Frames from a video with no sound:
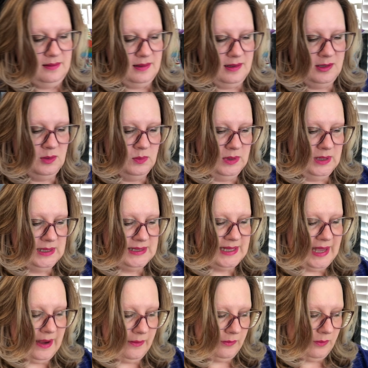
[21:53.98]
don't want to
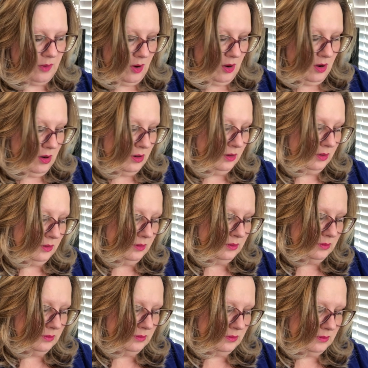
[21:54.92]
say it wrong.
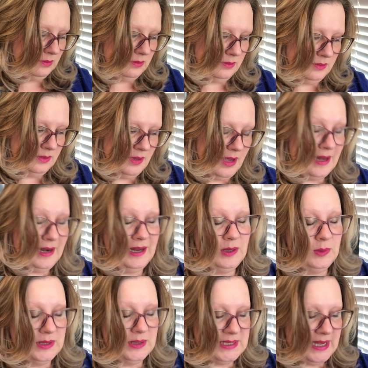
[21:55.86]
And I
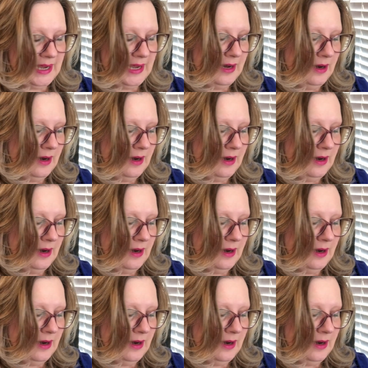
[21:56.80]
don't want to take it